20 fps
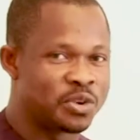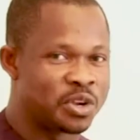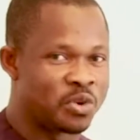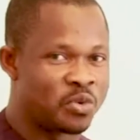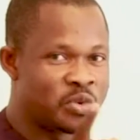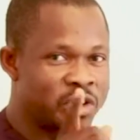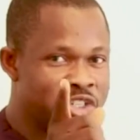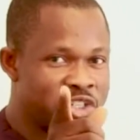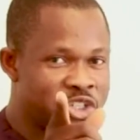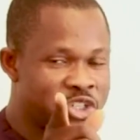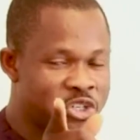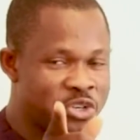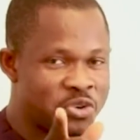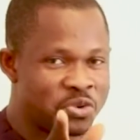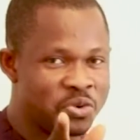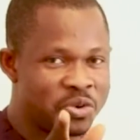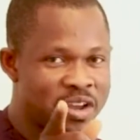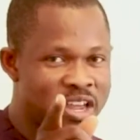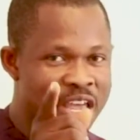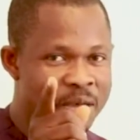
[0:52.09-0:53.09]
We wish
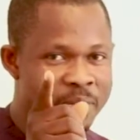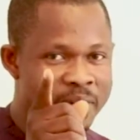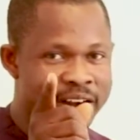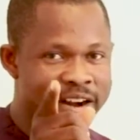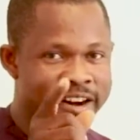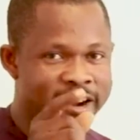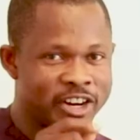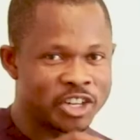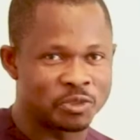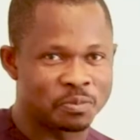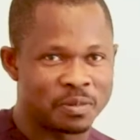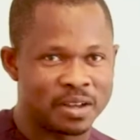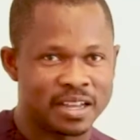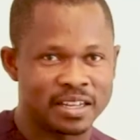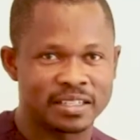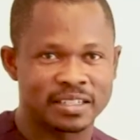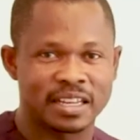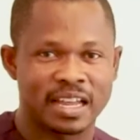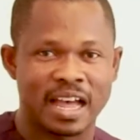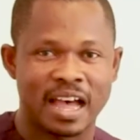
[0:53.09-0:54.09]
you a Merry
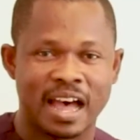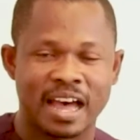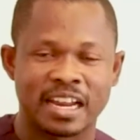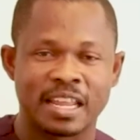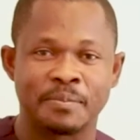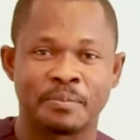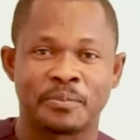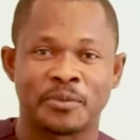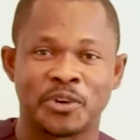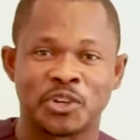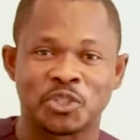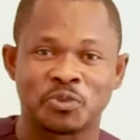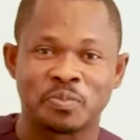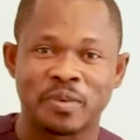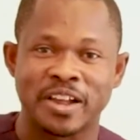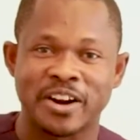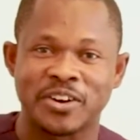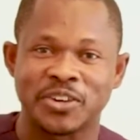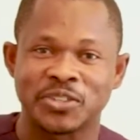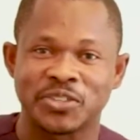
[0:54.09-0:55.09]
Christmas and a
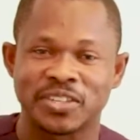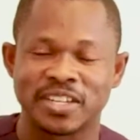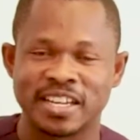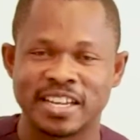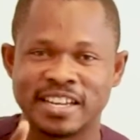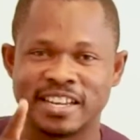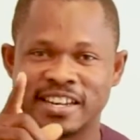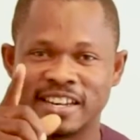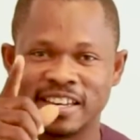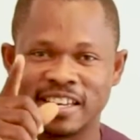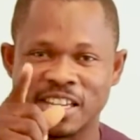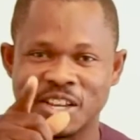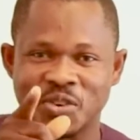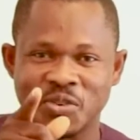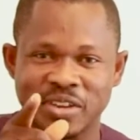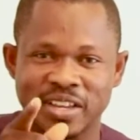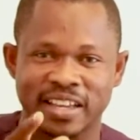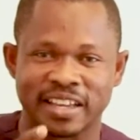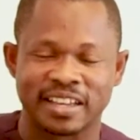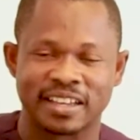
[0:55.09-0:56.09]
prosperous
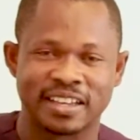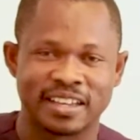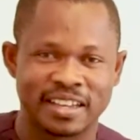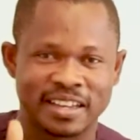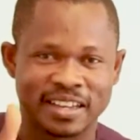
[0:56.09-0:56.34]
New Year.